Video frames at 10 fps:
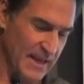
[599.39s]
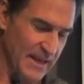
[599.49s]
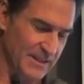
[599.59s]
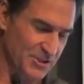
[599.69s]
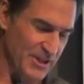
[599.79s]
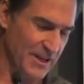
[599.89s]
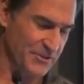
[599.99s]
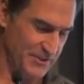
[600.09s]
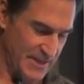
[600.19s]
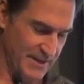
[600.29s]
and shell
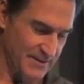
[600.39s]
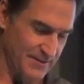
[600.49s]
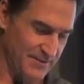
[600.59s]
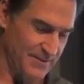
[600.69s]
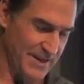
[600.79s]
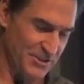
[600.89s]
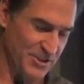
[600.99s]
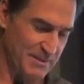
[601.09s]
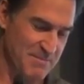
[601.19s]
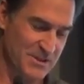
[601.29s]
snails, and
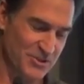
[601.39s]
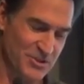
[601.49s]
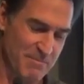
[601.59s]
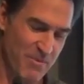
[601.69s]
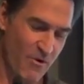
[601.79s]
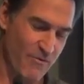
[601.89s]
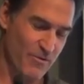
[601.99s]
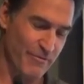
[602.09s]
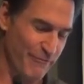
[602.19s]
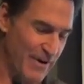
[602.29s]
she must jump
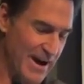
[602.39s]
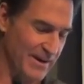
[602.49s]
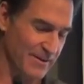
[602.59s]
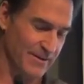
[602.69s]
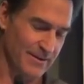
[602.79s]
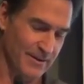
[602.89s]
over a fire